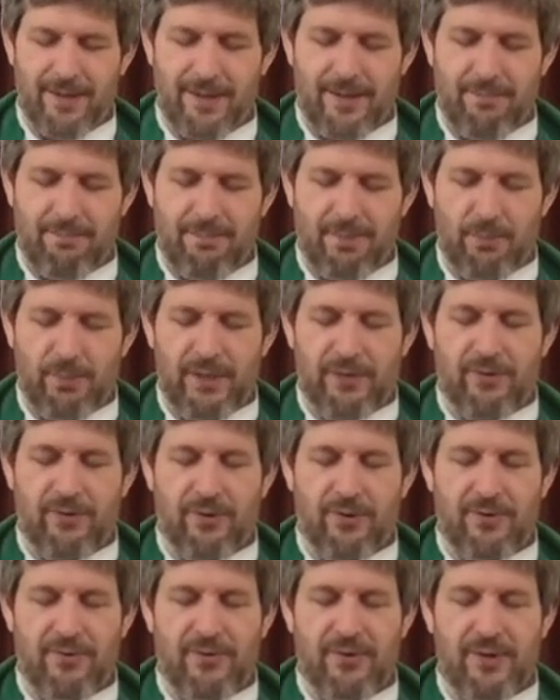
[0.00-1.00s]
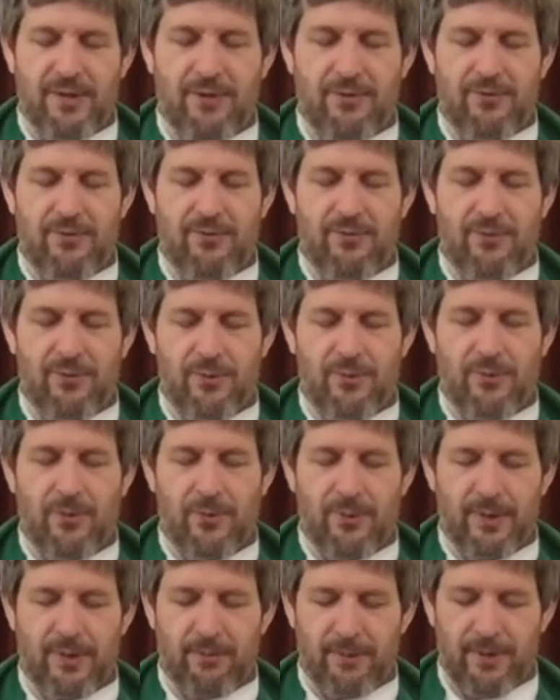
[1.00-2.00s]
But we turn to you too,
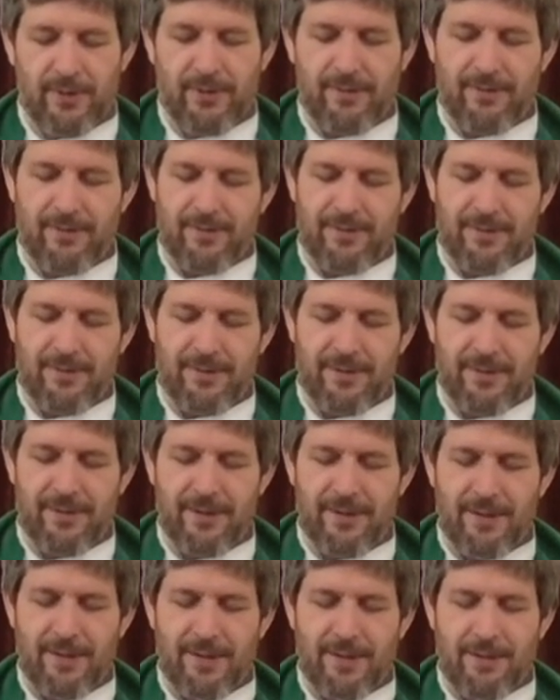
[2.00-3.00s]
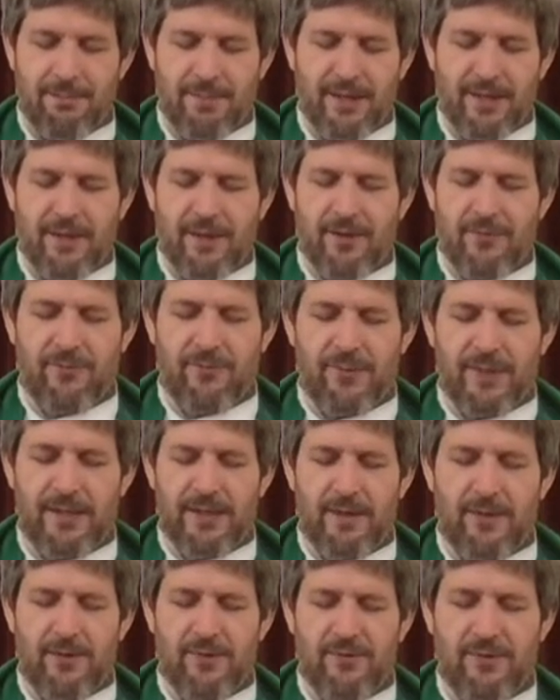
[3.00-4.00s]
Holy One, because
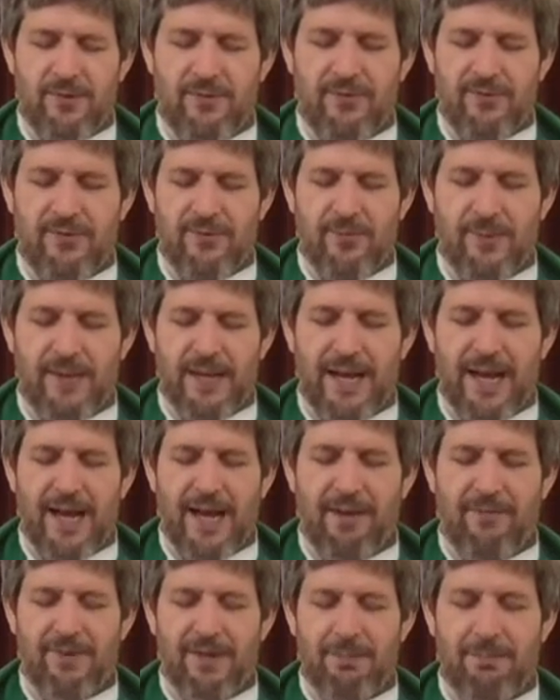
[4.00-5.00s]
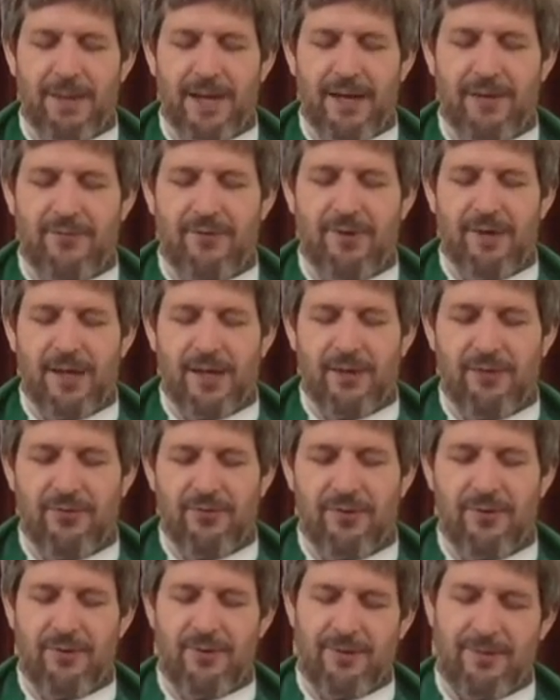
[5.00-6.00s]
know just as we have an
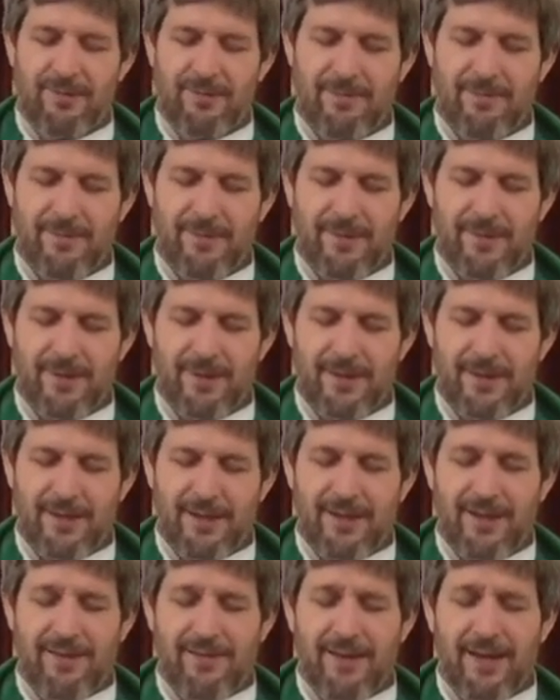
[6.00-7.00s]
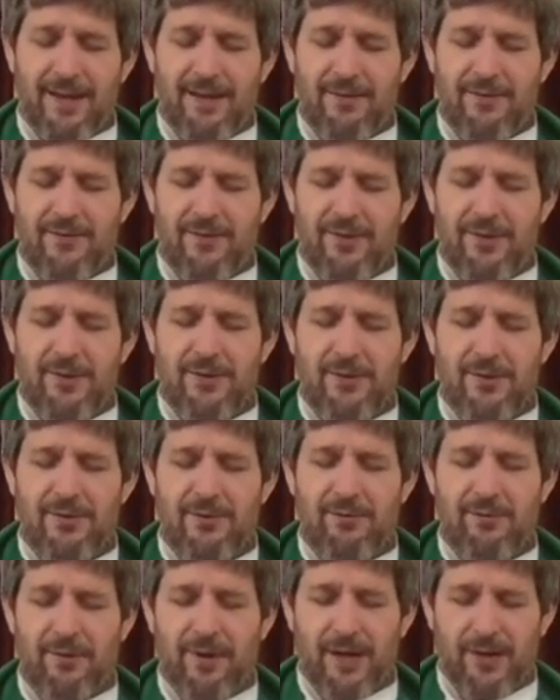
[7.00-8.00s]
imagination, it can take us in good
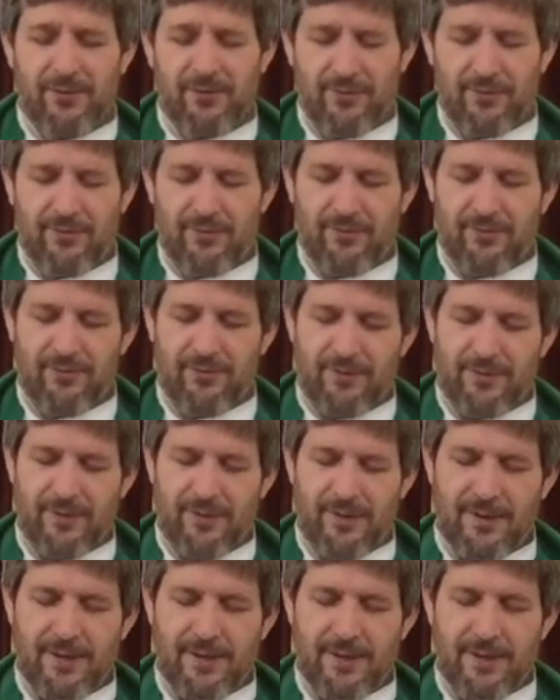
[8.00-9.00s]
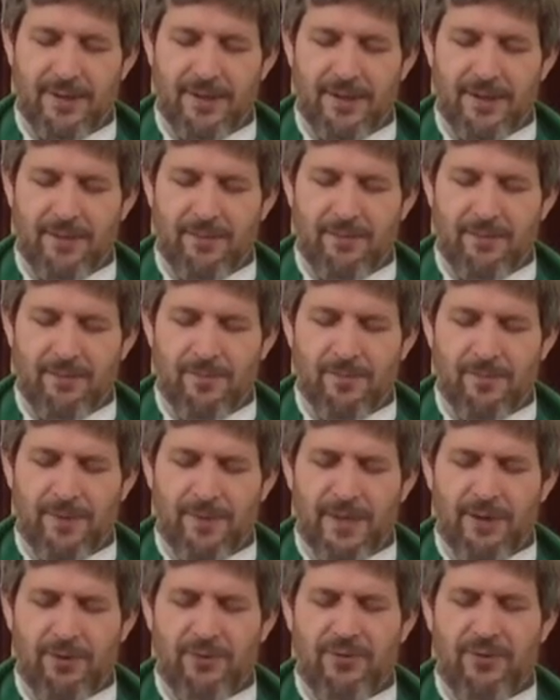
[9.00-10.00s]
directions.
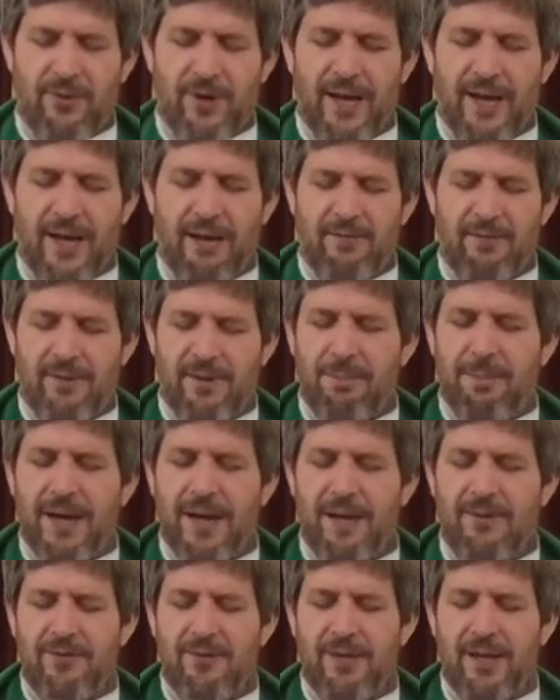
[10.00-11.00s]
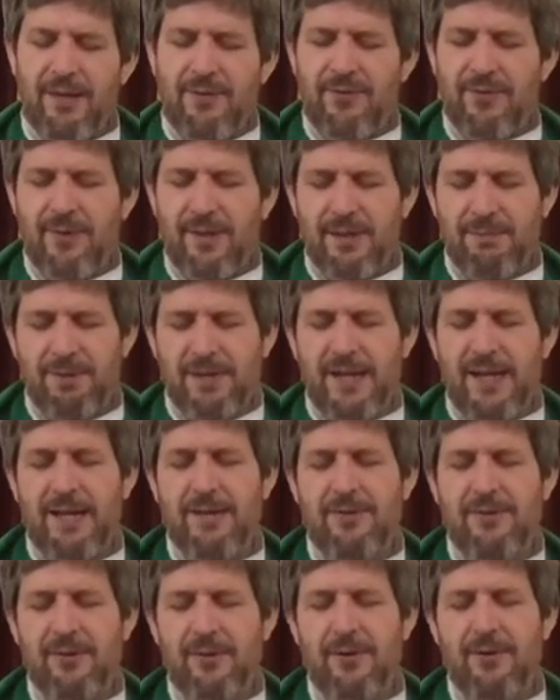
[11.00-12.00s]
We also have an imagination that
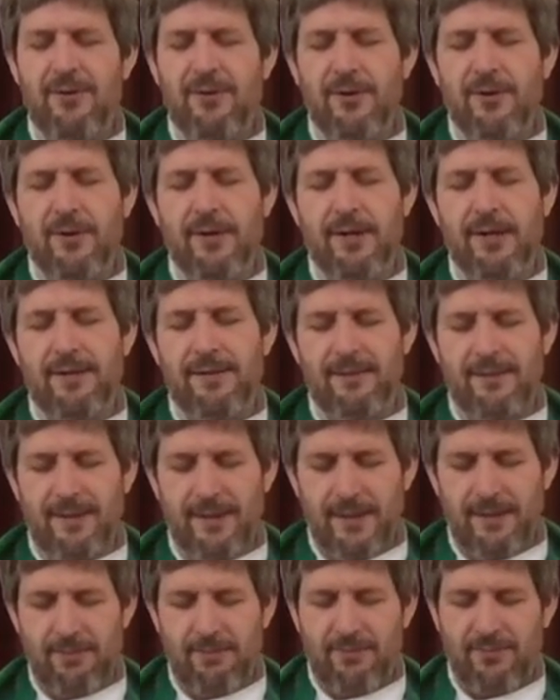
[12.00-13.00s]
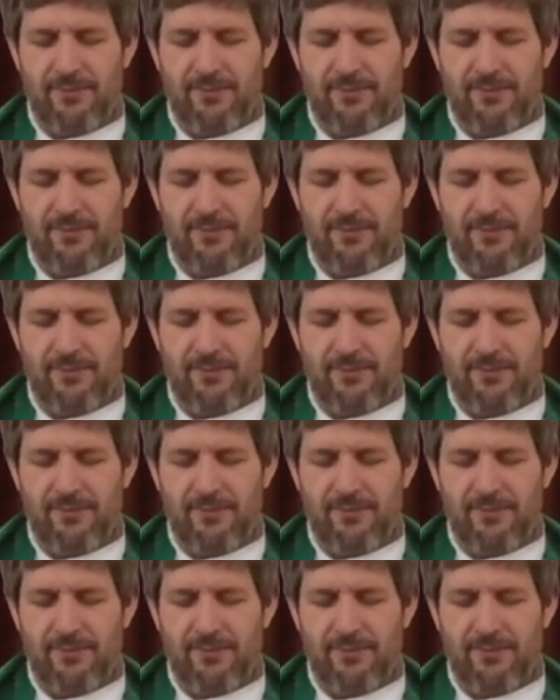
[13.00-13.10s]
can turn dark at times.